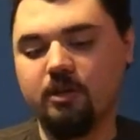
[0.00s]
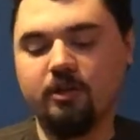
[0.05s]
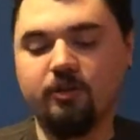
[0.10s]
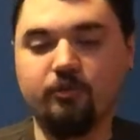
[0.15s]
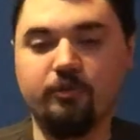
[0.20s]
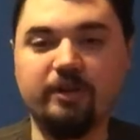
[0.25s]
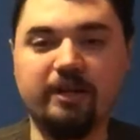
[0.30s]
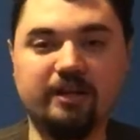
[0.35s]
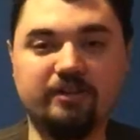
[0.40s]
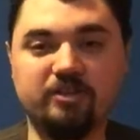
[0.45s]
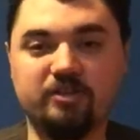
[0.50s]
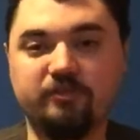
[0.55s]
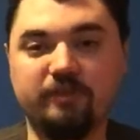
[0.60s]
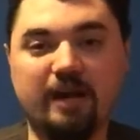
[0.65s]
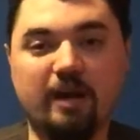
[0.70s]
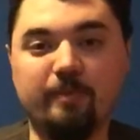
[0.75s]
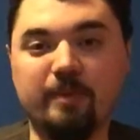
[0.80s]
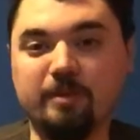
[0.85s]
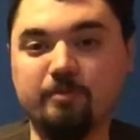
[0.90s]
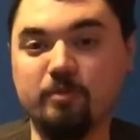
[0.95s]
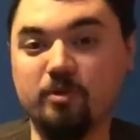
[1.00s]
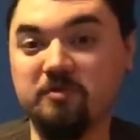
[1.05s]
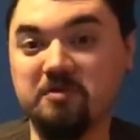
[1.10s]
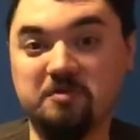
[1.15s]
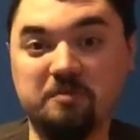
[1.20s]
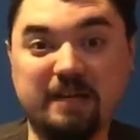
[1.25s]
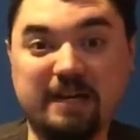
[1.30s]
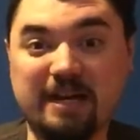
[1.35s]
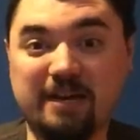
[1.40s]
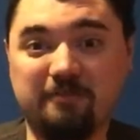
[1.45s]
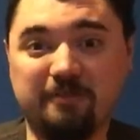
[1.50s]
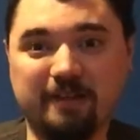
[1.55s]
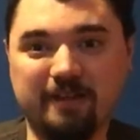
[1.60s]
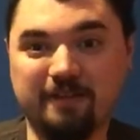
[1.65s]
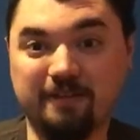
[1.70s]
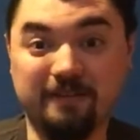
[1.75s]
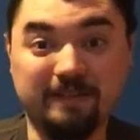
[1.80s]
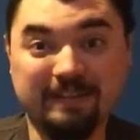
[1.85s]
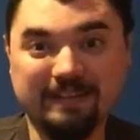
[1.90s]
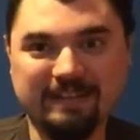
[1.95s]
Three X's for how many movies we have
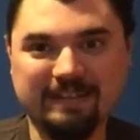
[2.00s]
now.